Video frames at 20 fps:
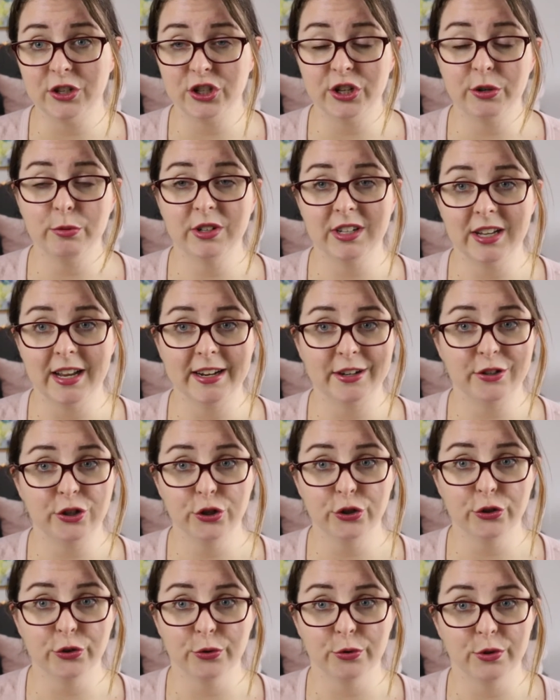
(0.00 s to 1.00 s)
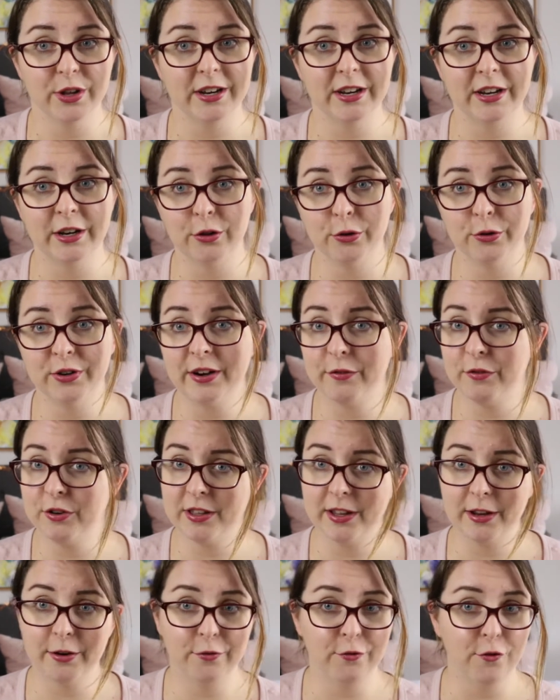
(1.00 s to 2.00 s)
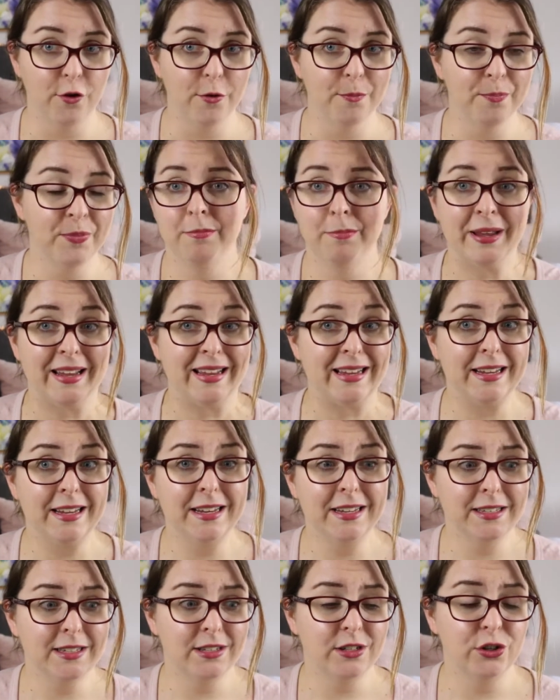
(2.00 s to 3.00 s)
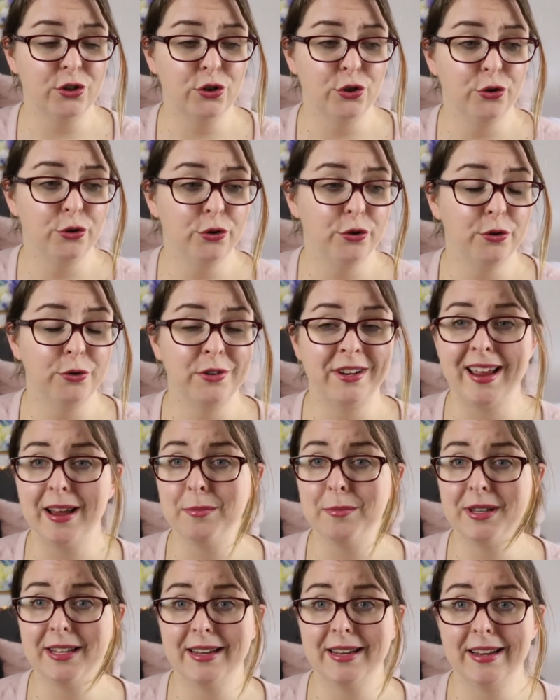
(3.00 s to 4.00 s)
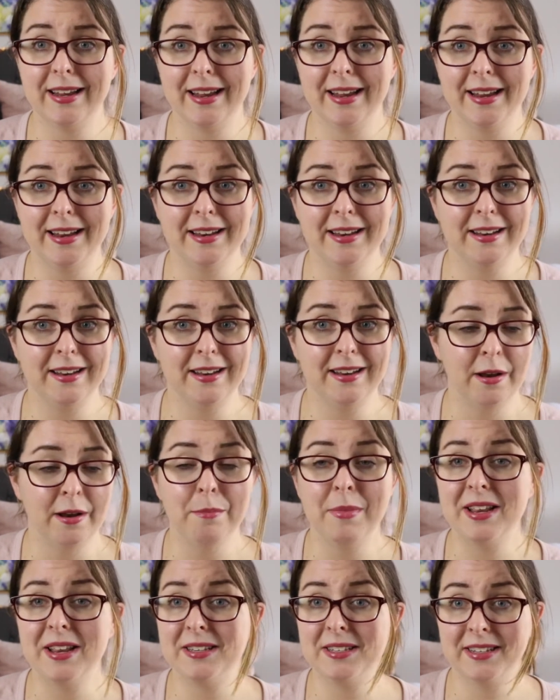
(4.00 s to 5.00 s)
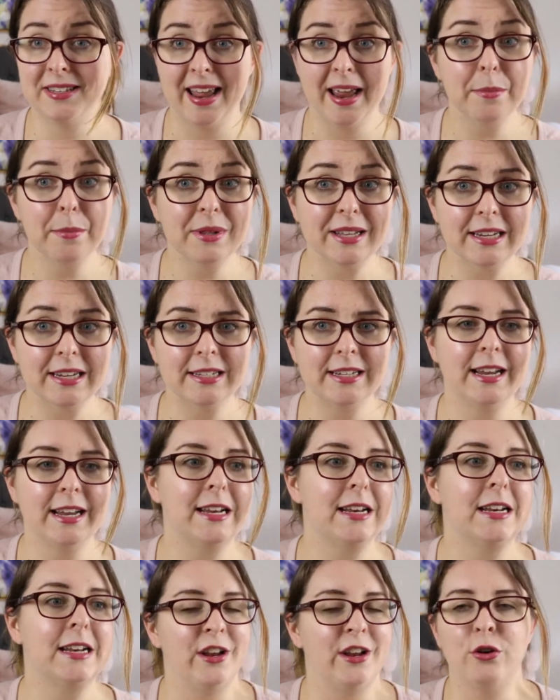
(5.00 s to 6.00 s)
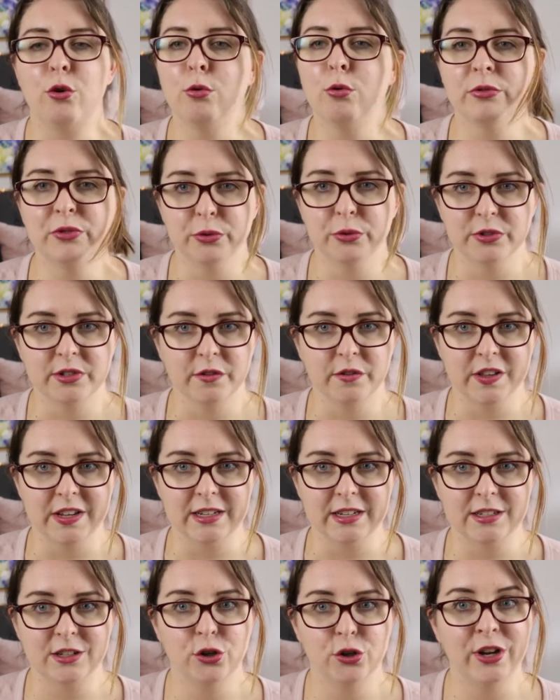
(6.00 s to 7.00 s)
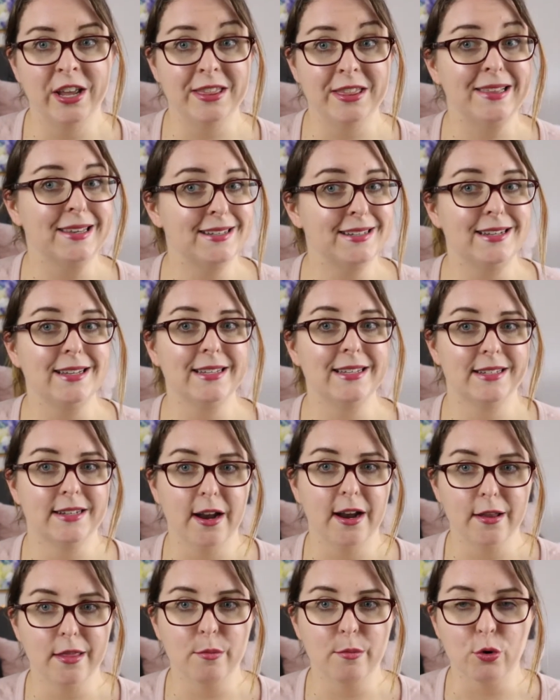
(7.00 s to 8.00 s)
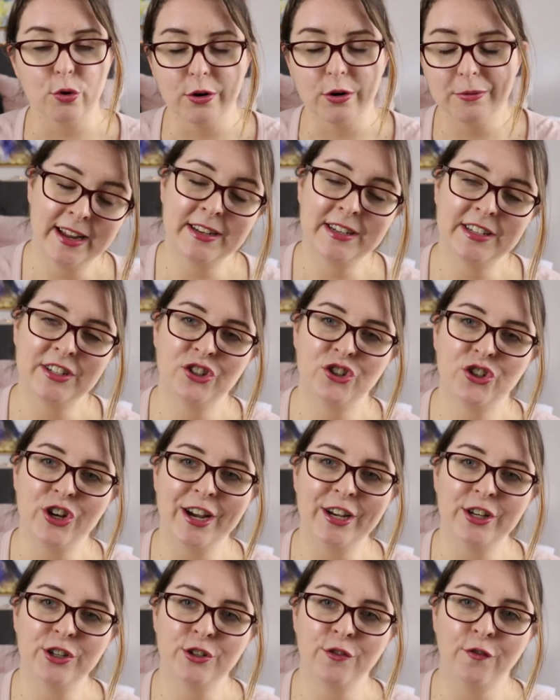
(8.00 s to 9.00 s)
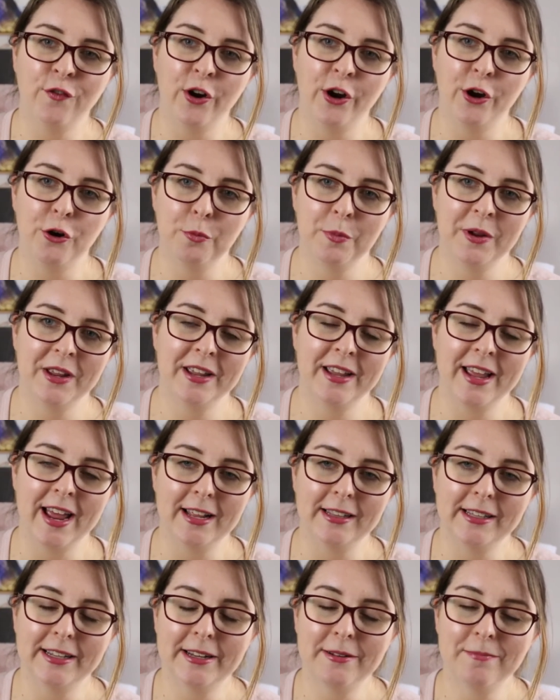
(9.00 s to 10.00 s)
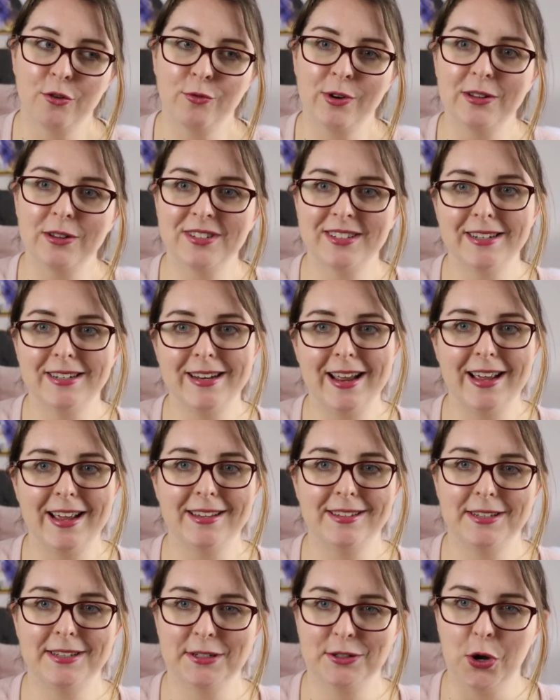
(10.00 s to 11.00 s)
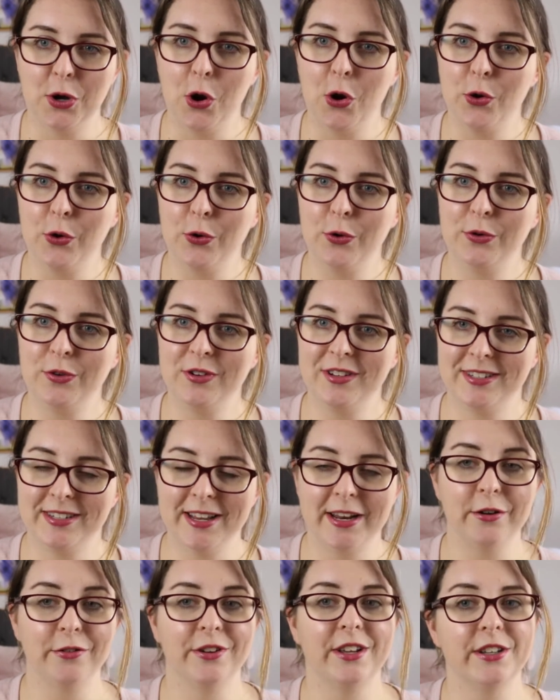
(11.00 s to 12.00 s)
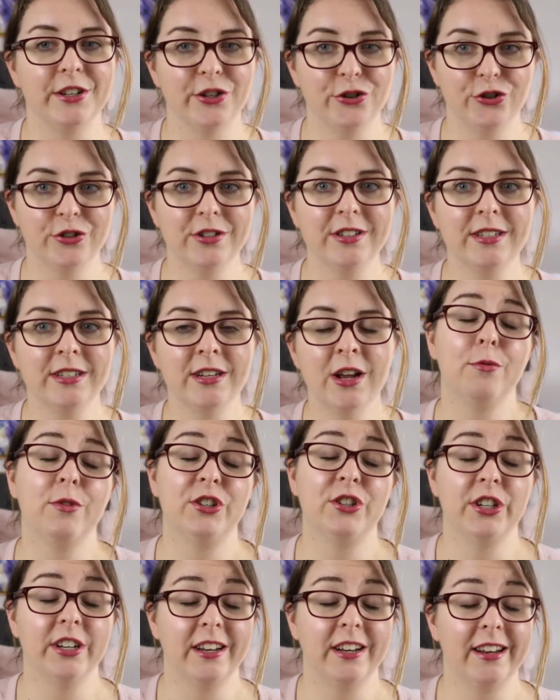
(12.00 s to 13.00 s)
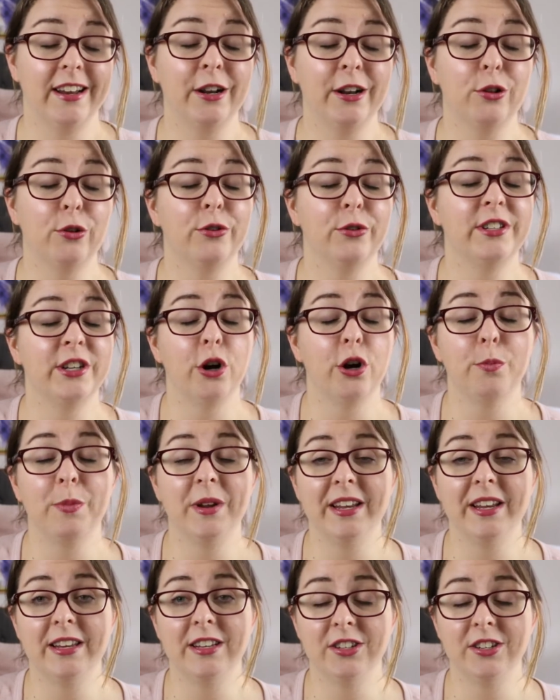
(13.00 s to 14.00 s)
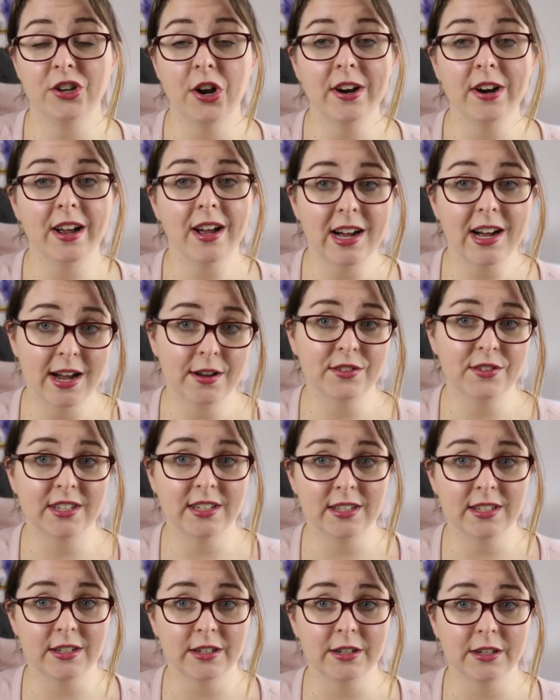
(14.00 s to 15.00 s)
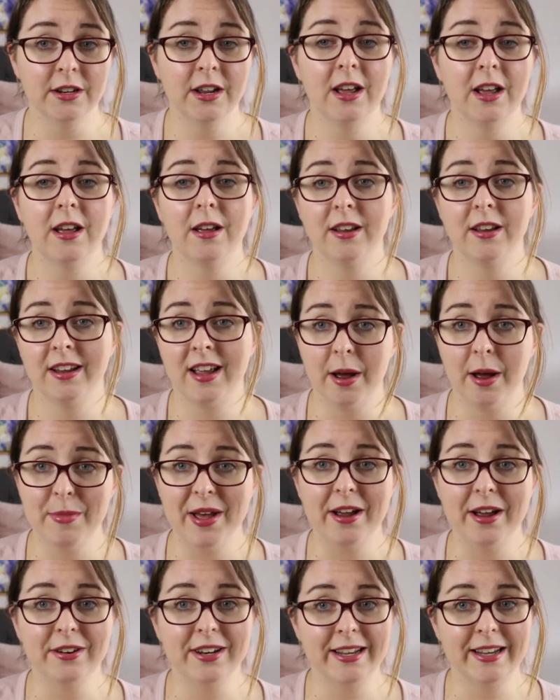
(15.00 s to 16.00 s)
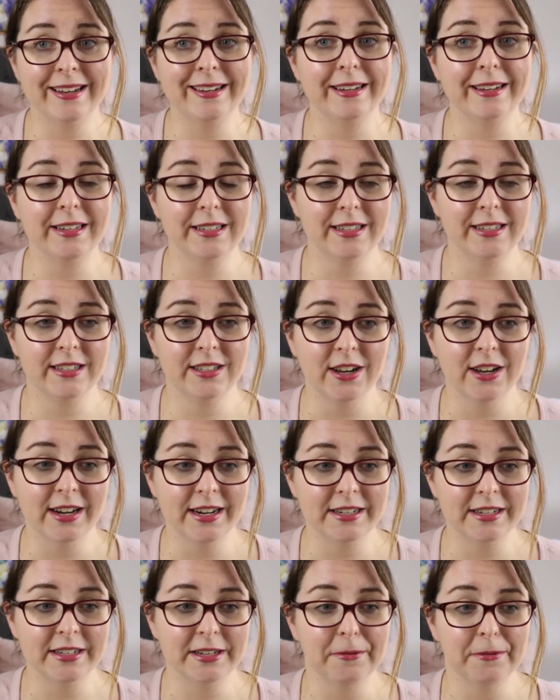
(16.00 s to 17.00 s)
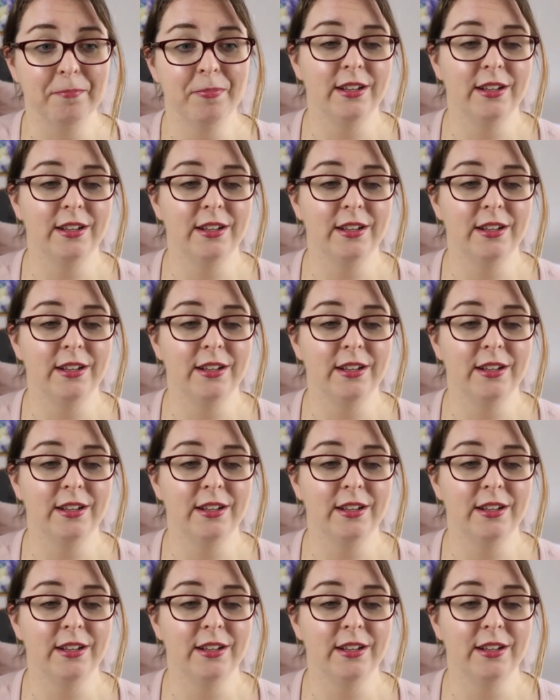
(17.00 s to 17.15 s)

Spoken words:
she would like to do that include everything from being kissed to gambling in a men's gambling den and all sorts of things. You get the list at the start of the book. In exchange for helping Callie, Ralston has his own set of conditions, which includes helping his younger half-sister come out in society.